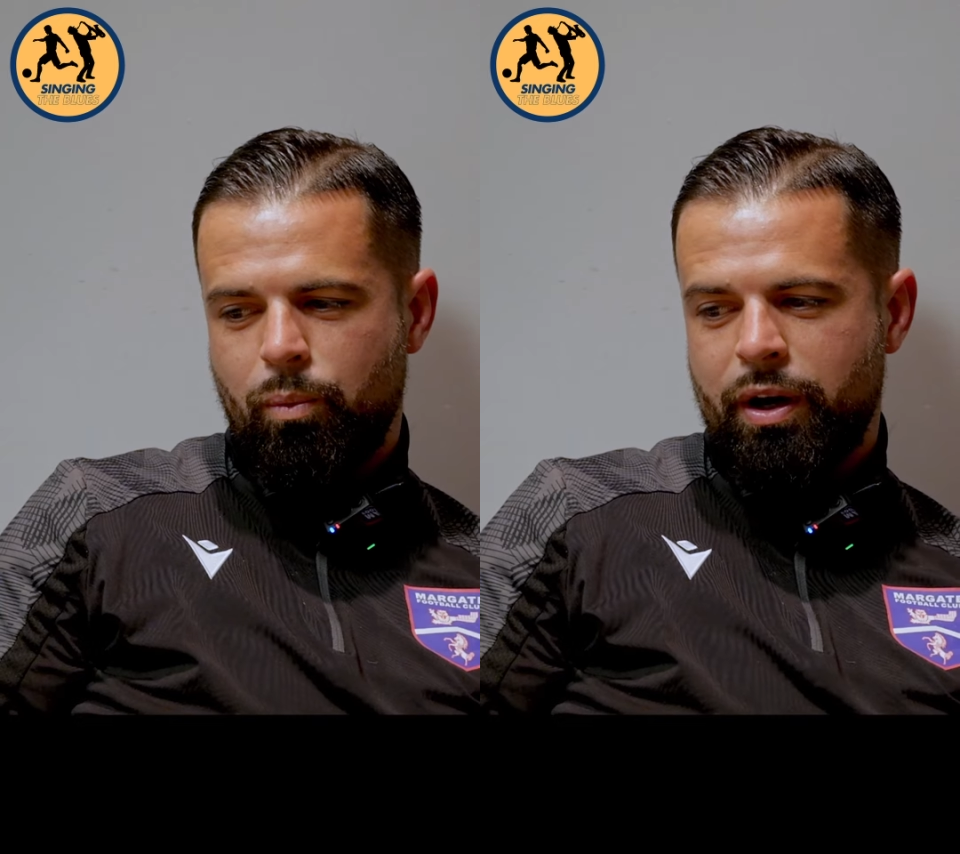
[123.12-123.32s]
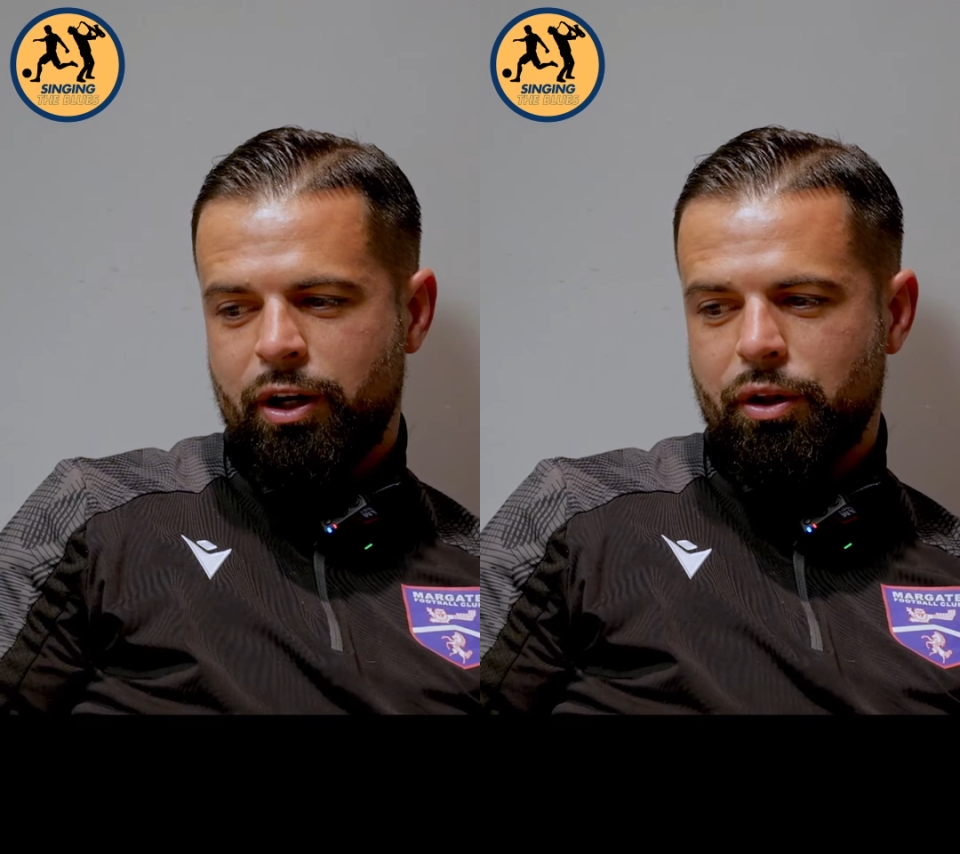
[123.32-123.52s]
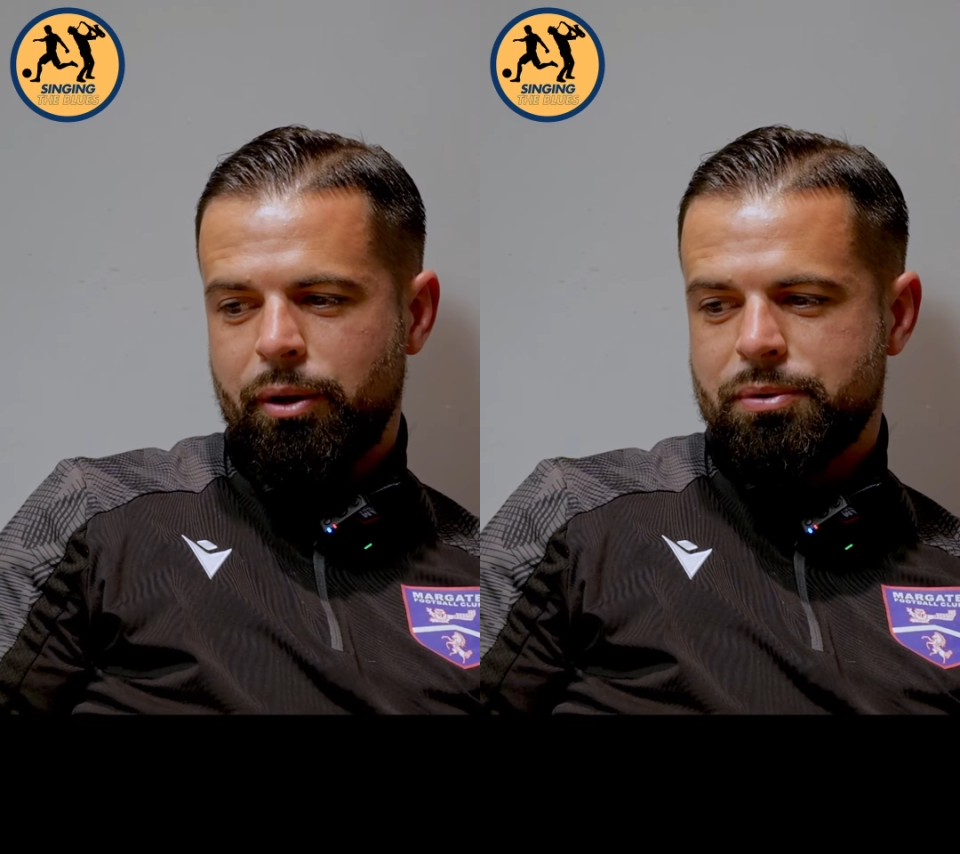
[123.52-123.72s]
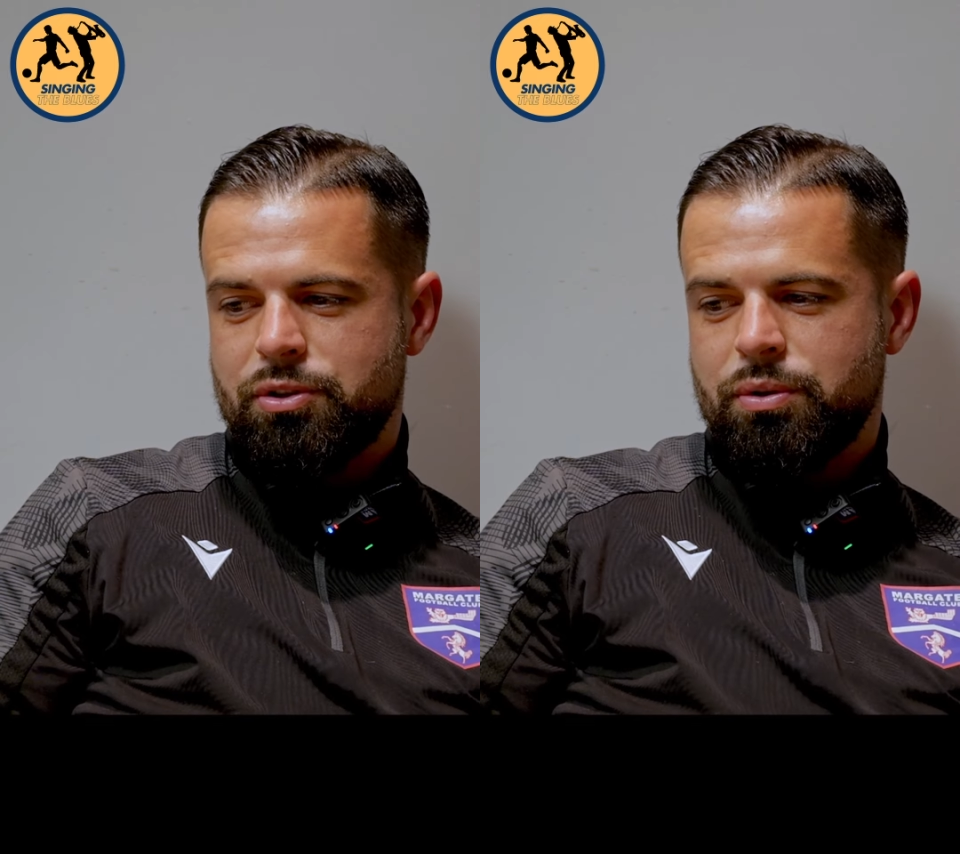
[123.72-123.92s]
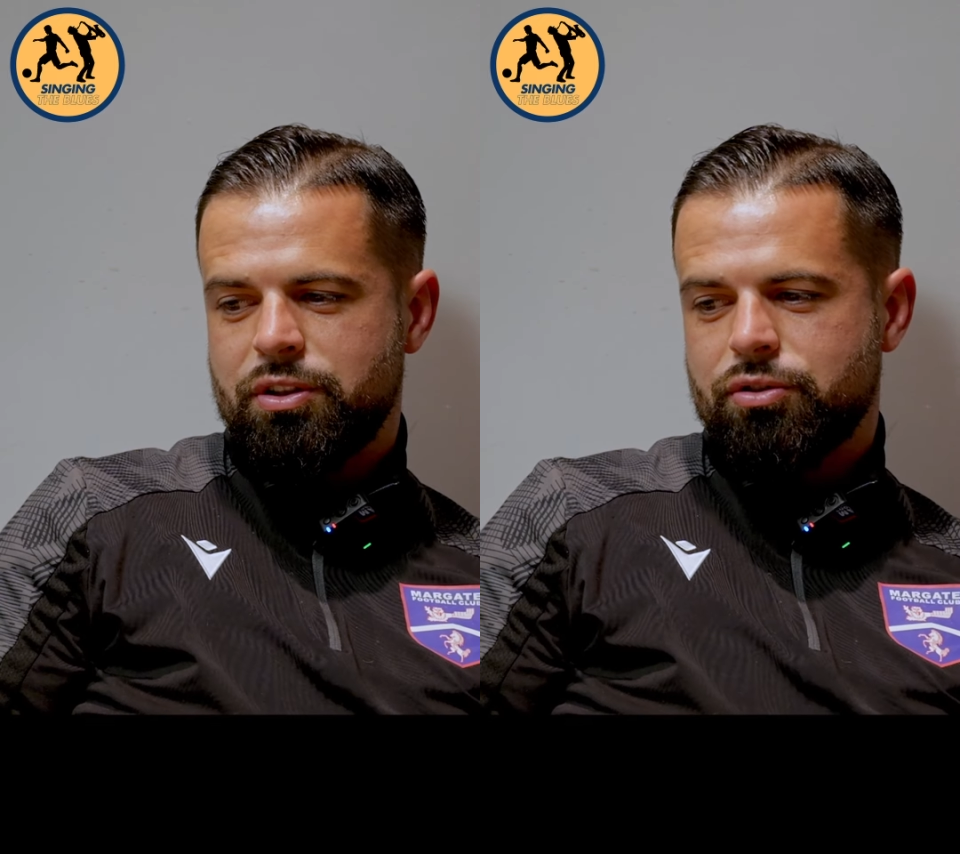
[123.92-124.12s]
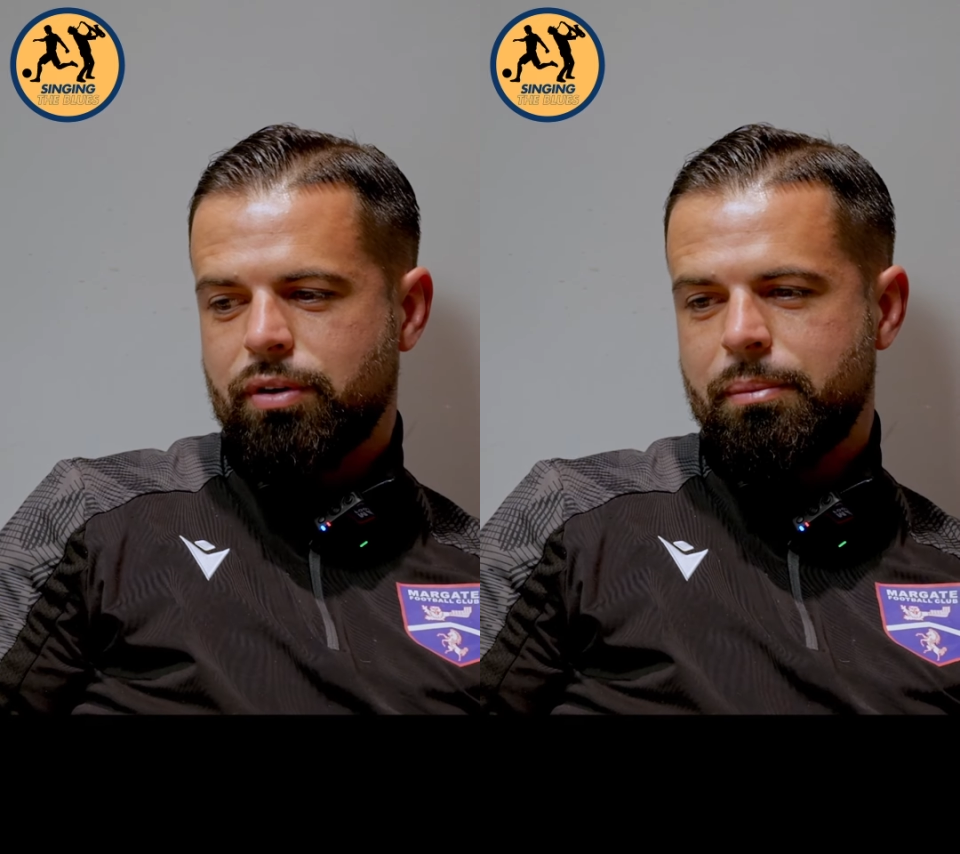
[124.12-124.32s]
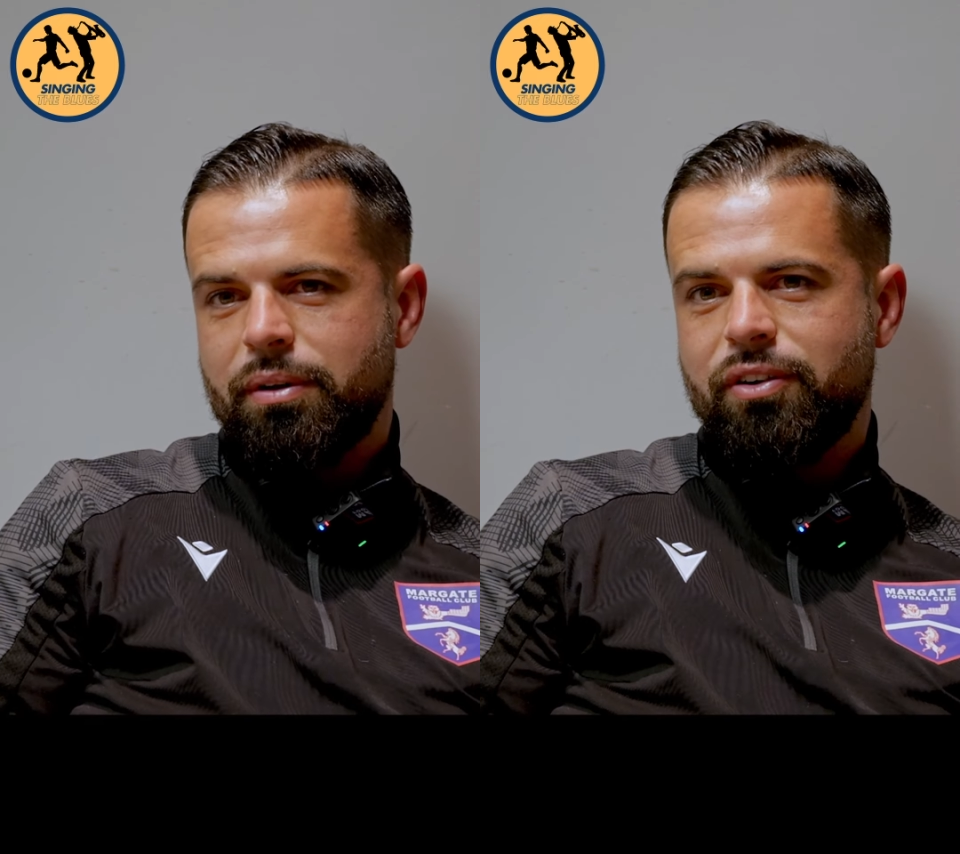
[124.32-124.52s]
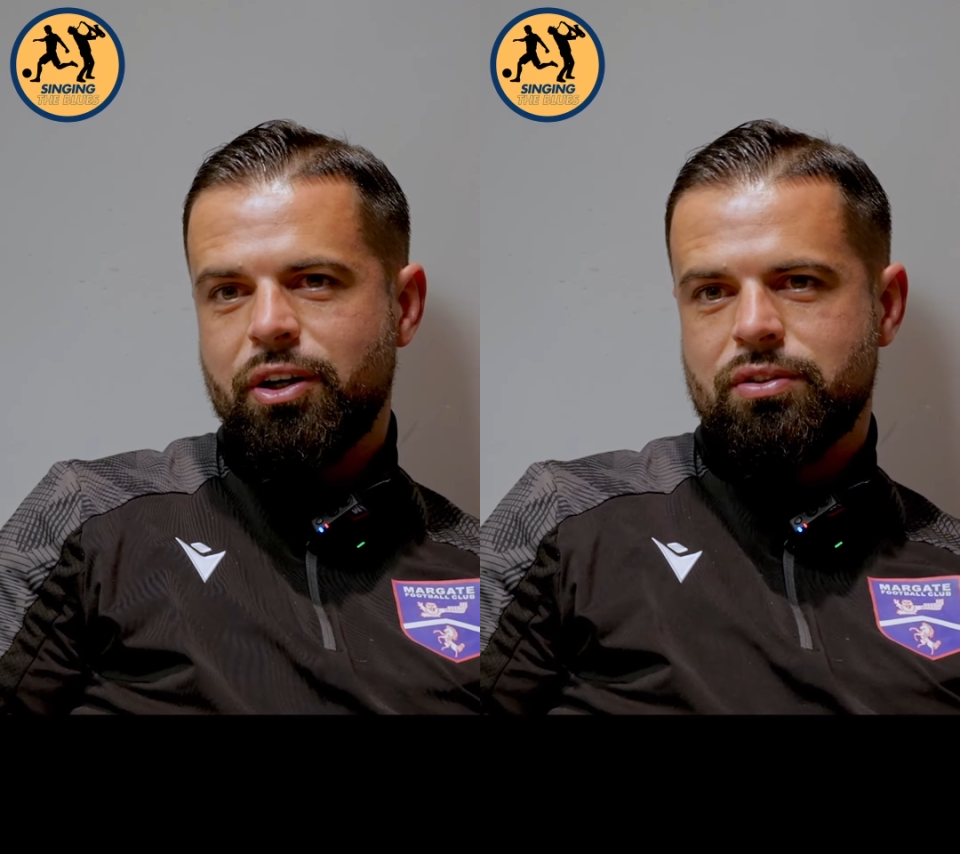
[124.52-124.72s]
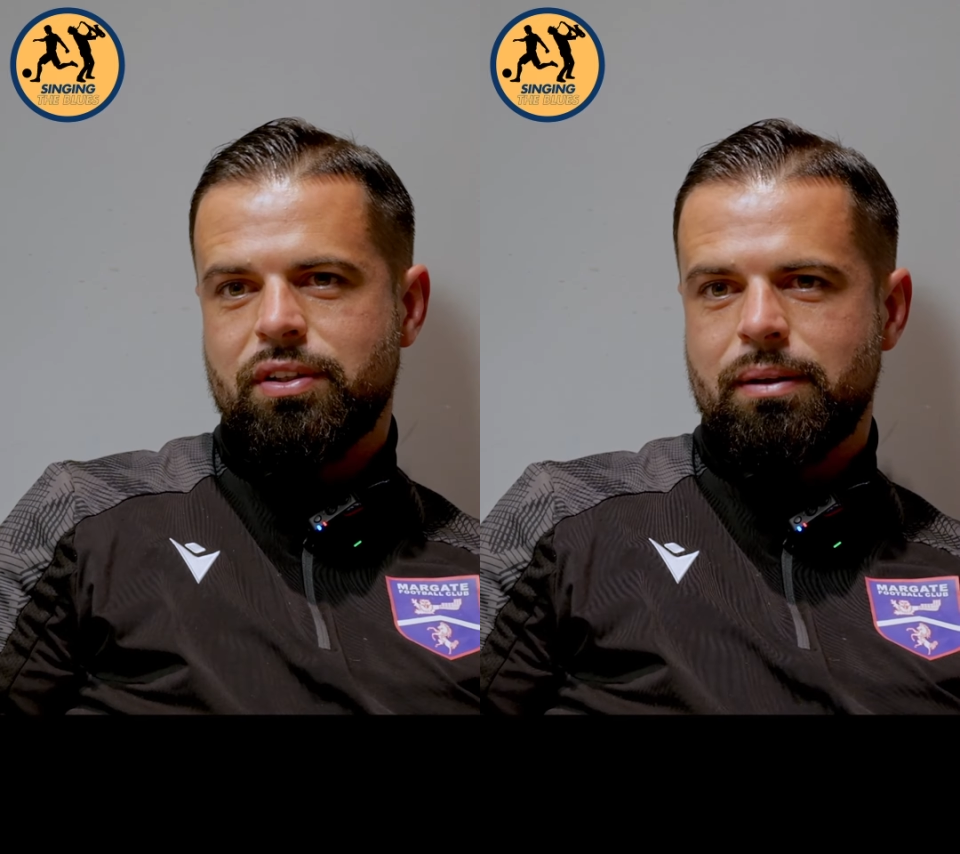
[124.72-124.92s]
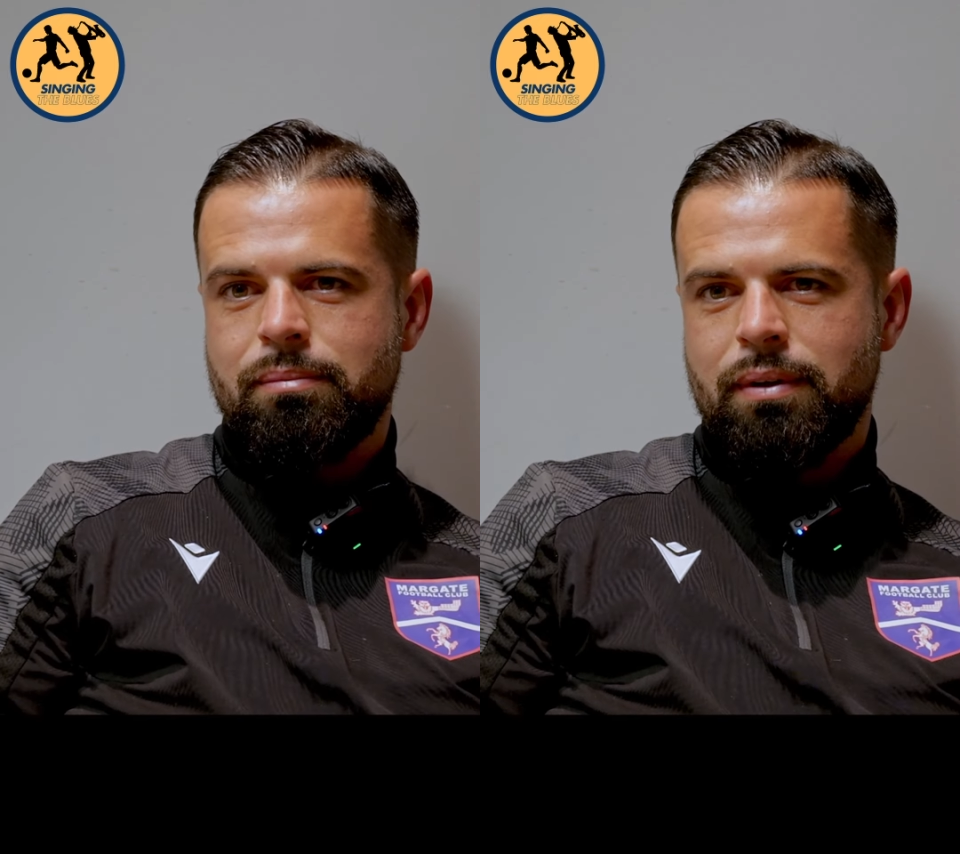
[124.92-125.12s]
when I got the opportunity to train with the first
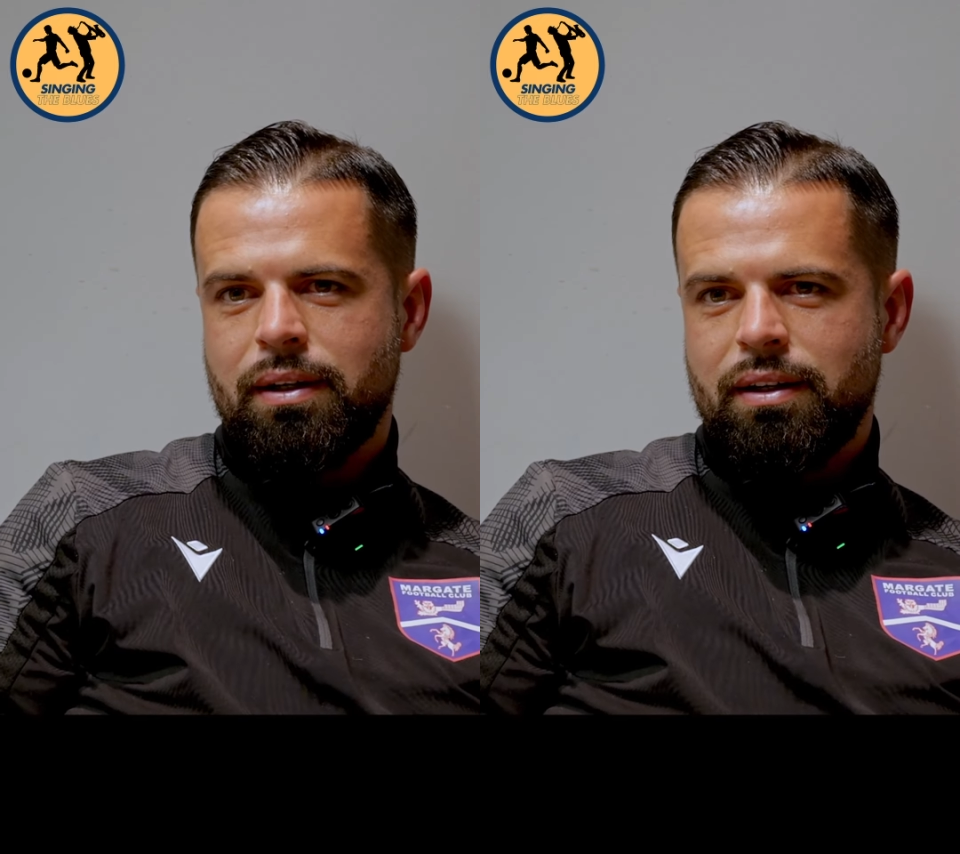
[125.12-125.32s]
team,